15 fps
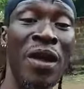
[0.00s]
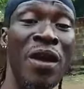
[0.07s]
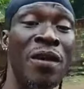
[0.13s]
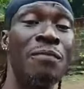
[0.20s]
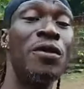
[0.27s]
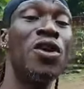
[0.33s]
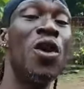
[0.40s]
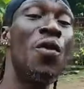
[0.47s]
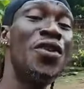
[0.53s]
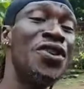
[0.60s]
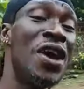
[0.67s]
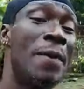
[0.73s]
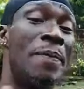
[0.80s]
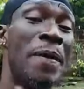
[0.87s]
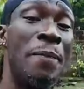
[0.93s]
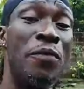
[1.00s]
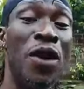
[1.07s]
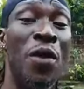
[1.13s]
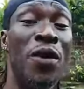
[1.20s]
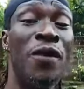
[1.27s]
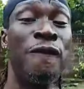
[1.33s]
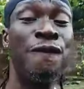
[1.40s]
Because when you get people the way they
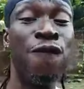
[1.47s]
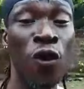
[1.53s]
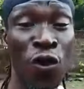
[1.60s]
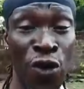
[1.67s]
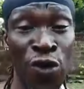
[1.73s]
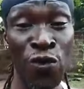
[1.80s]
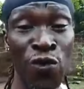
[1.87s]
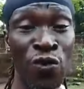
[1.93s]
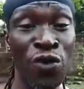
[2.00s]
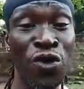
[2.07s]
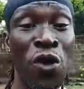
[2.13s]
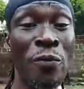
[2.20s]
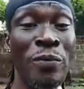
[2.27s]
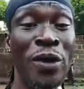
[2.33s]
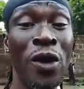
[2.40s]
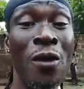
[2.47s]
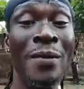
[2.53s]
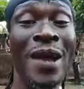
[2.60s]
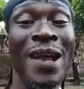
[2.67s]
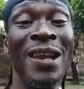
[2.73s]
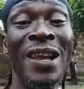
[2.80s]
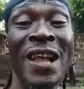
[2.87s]
follow you, you don't become a
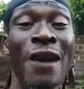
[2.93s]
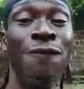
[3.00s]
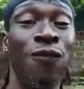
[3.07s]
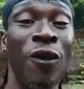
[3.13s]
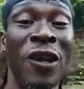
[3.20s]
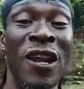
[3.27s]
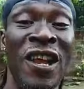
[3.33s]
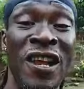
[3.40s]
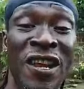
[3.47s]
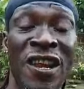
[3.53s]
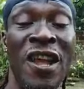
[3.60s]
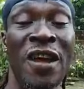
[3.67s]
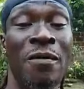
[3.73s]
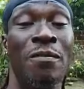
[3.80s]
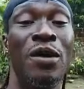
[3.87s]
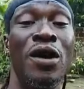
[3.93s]
leader for lead them.